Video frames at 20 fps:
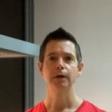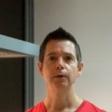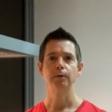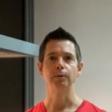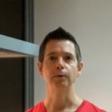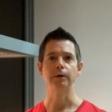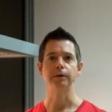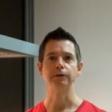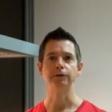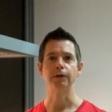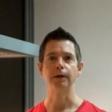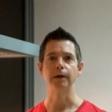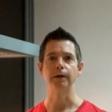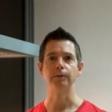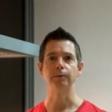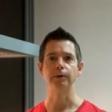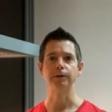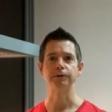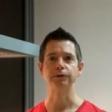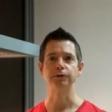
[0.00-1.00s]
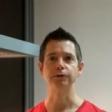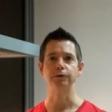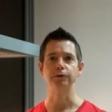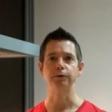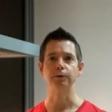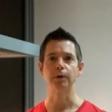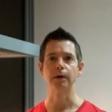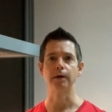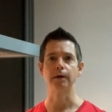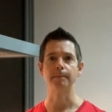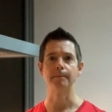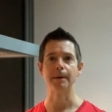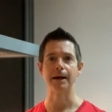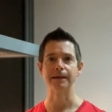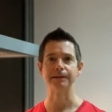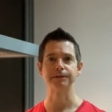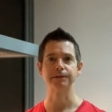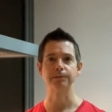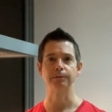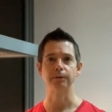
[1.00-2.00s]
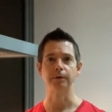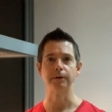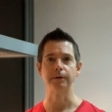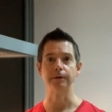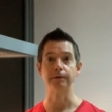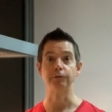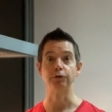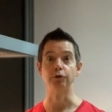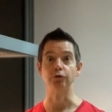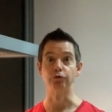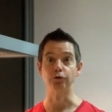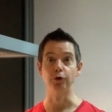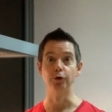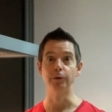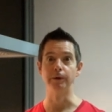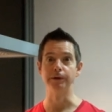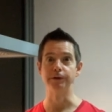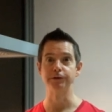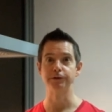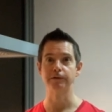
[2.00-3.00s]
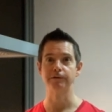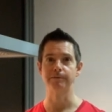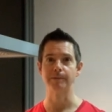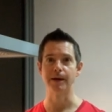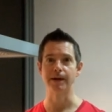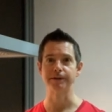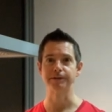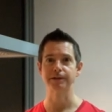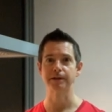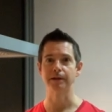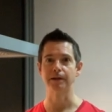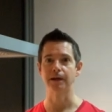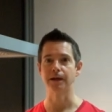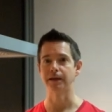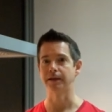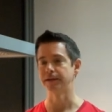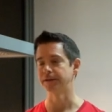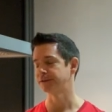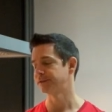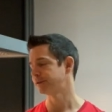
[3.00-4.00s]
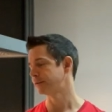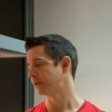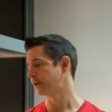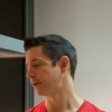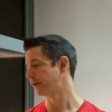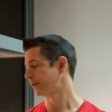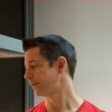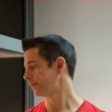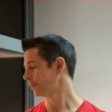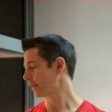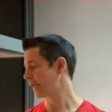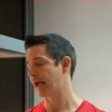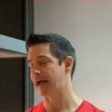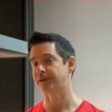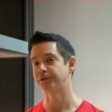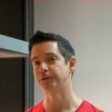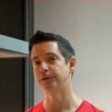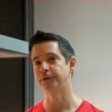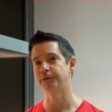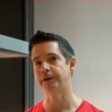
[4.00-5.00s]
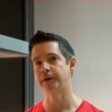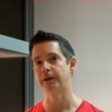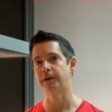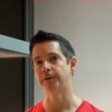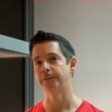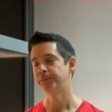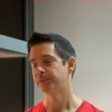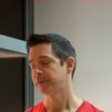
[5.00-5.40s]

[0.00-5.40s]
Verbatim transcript: when they went to Maz, the, the ruins of Maz Kanata's castle there.